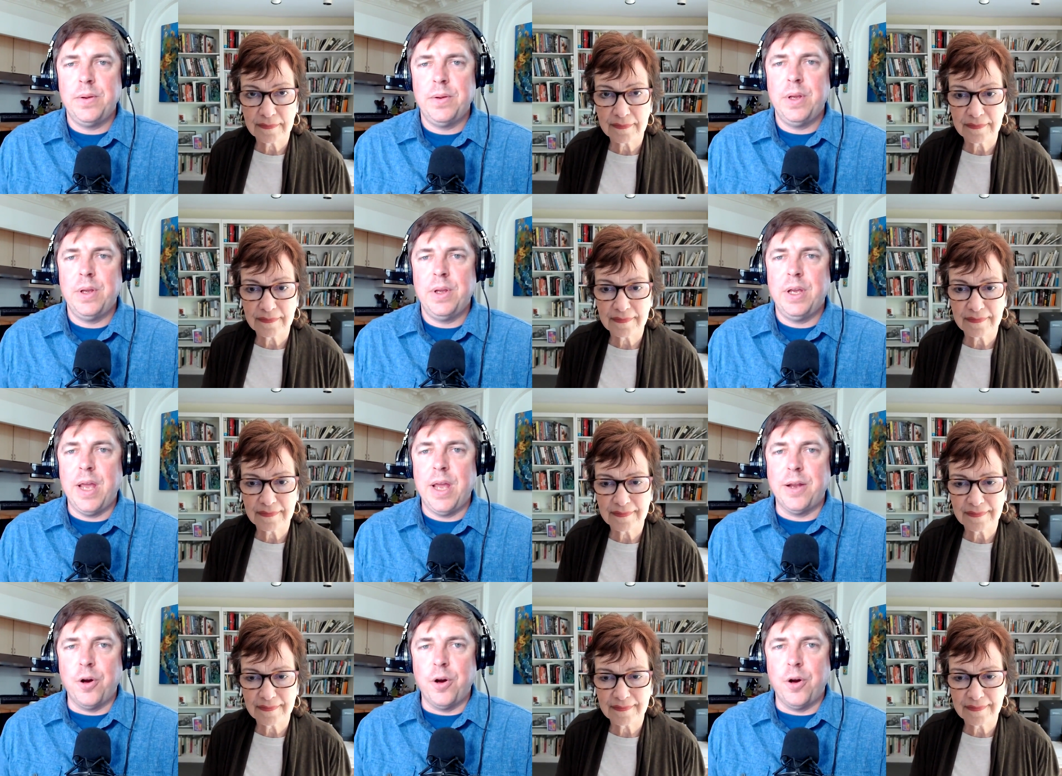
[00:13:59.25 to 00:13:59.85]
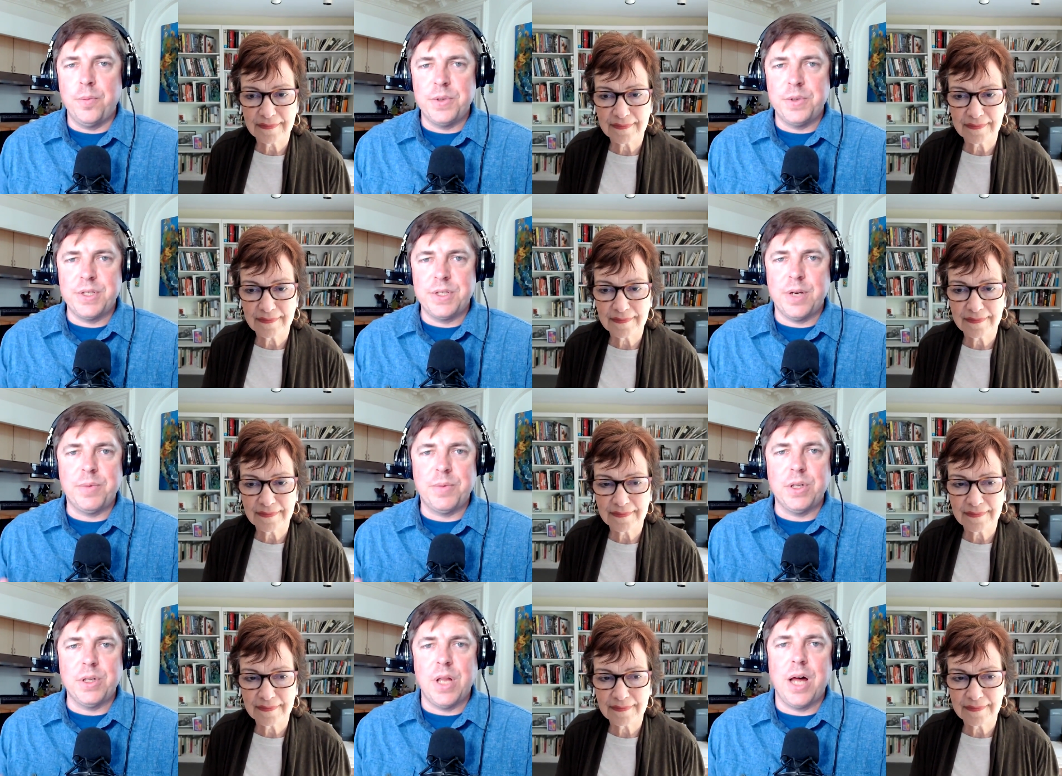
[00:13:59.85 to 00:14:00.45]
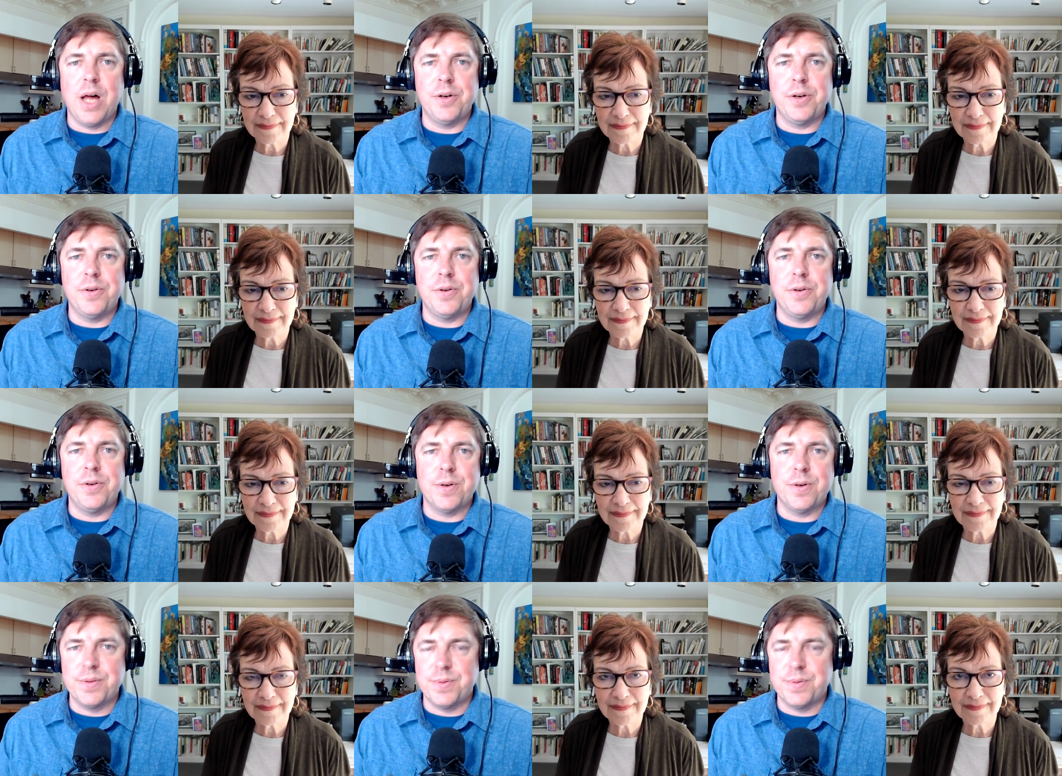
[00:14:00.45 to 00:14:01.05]
Speaker 1: Yeah, it opens up a lot of
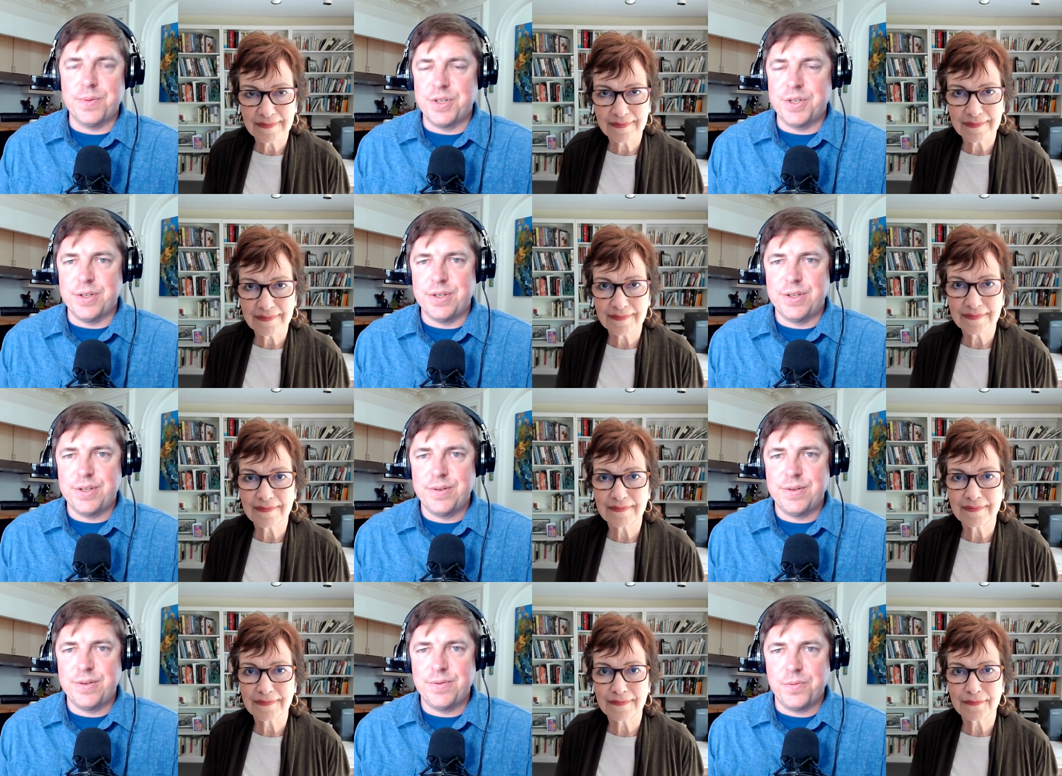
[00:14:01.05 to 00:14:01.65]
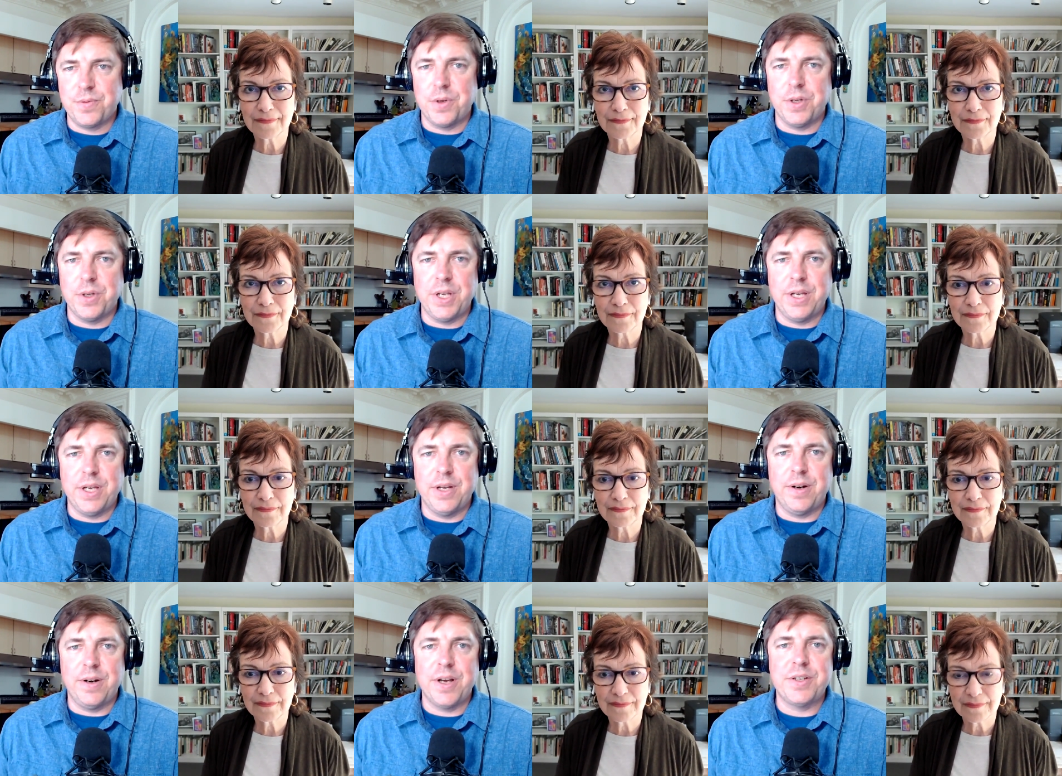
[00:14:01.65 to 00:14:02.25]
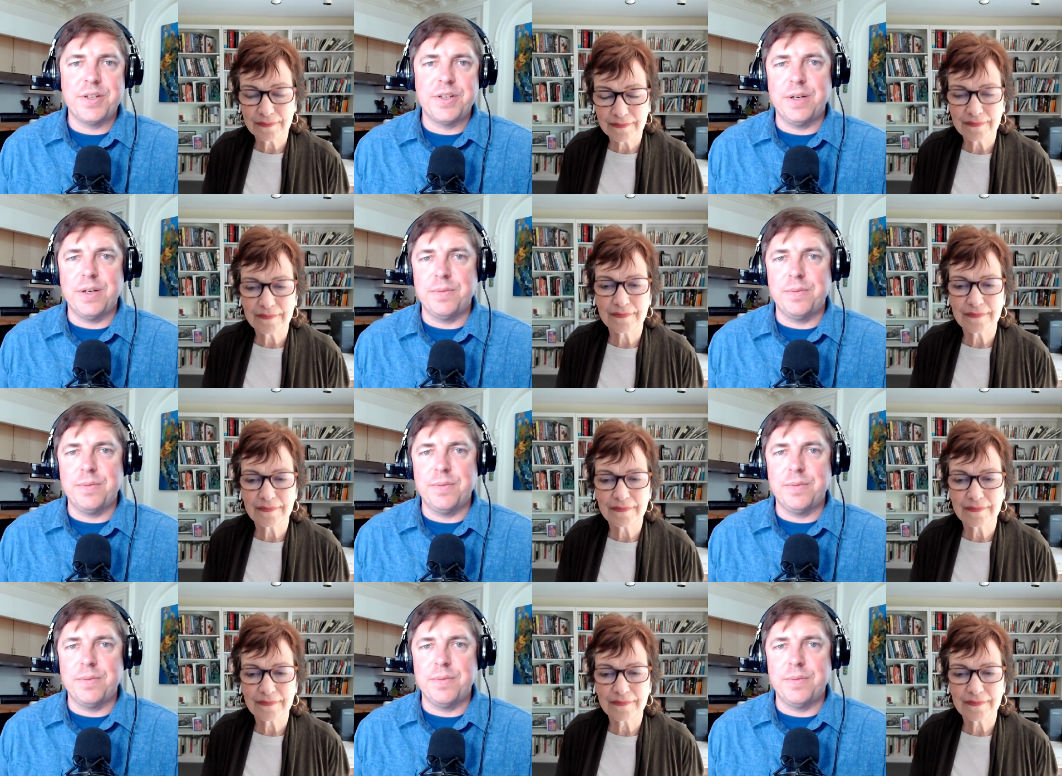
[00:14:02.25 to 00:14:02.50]
doors, which is really interesting.